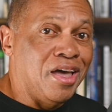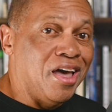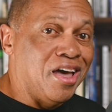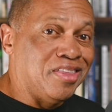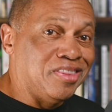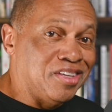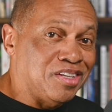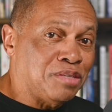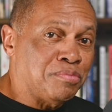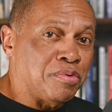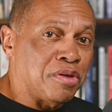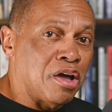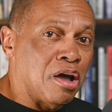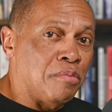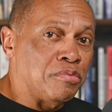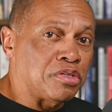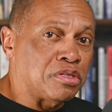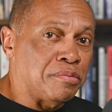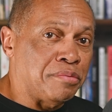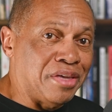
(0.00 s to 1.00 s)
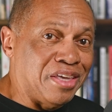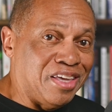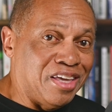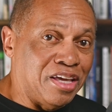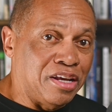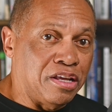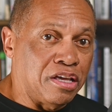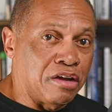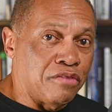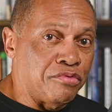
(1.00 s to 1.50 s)
And this becomes the
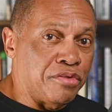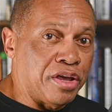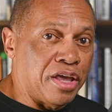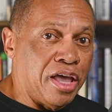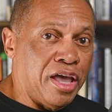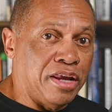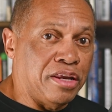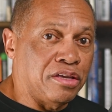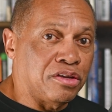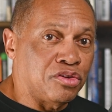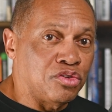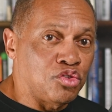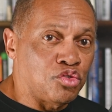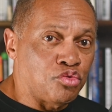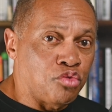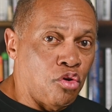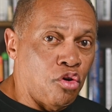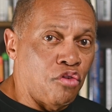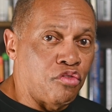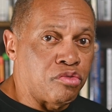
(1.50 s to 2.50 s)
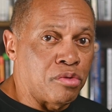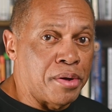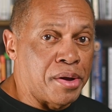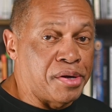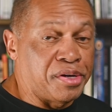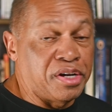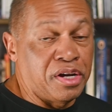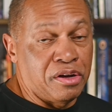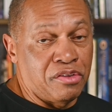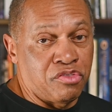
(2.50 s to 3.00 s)
beginning of regaining control
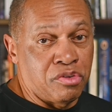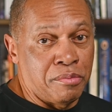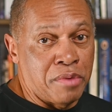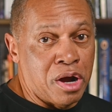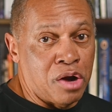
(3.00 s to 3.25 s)
from